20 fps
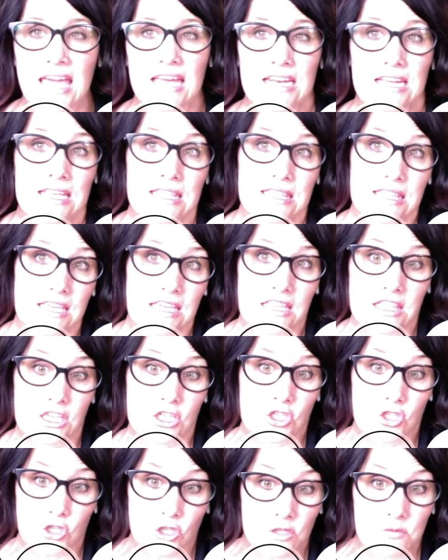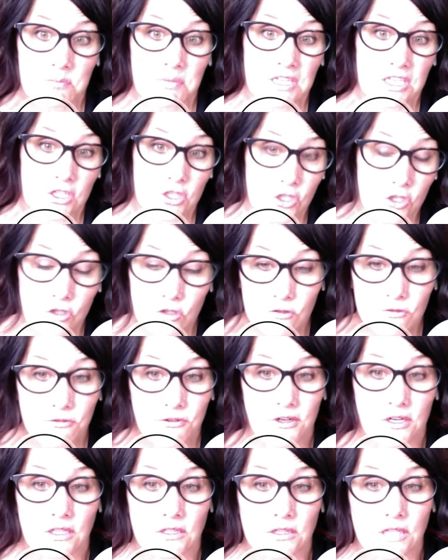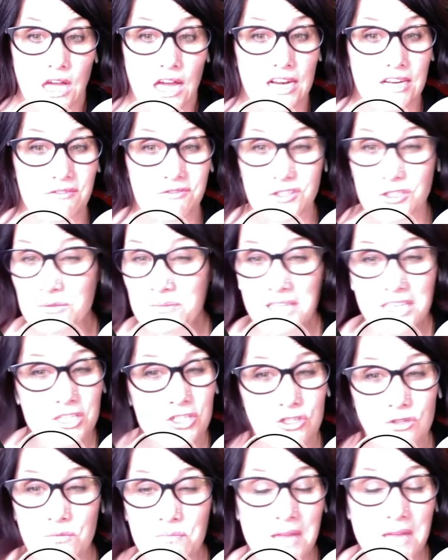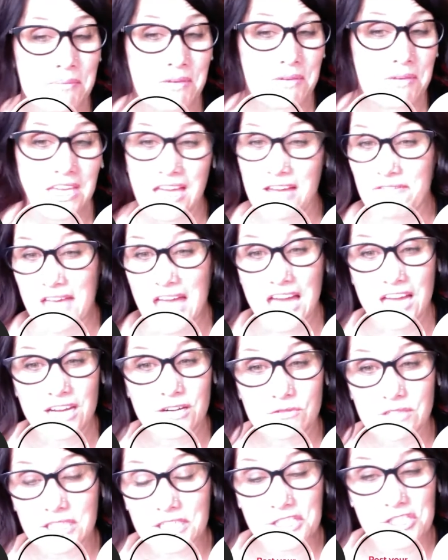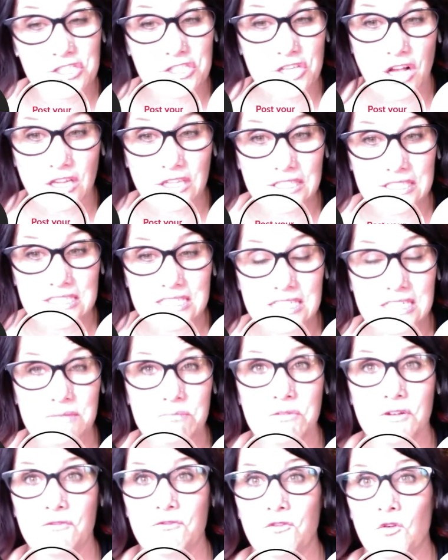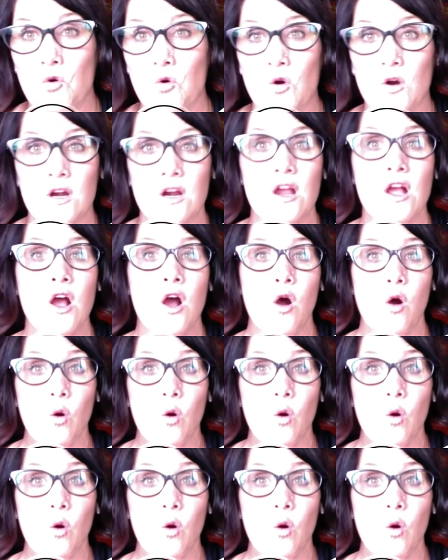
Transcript: And I think this could be new for a lot of you because you maybe have had a really solid team before,